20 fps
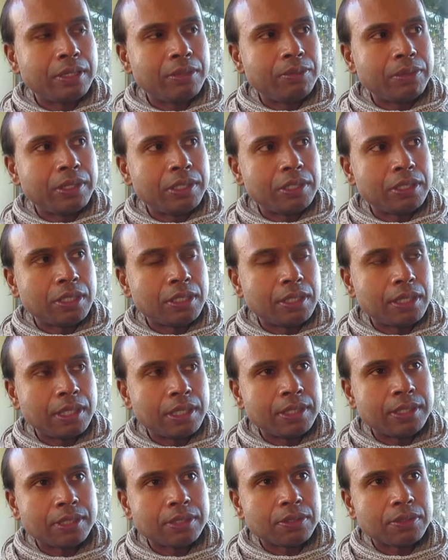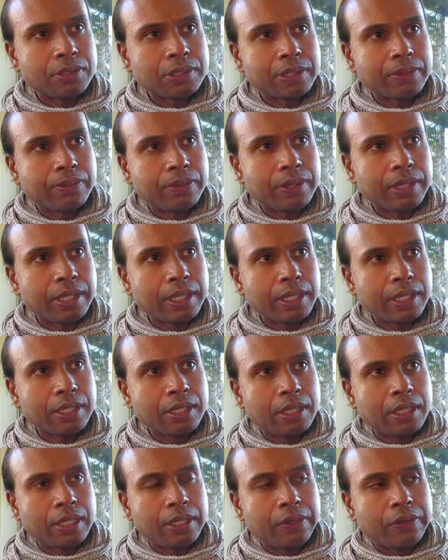with a journalist or something,
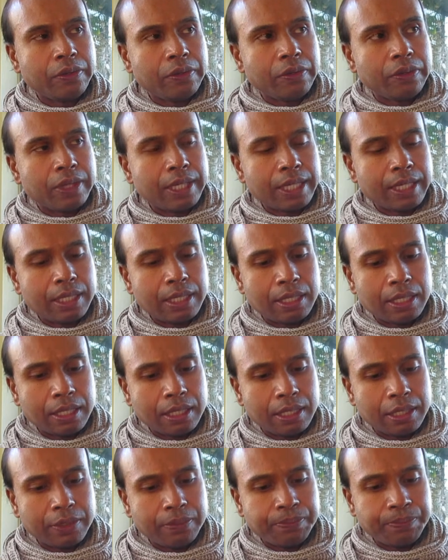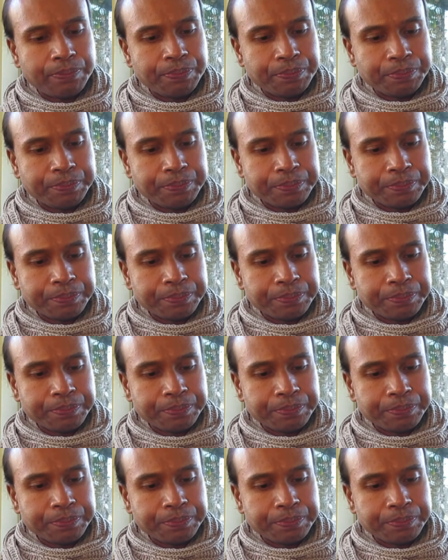then um,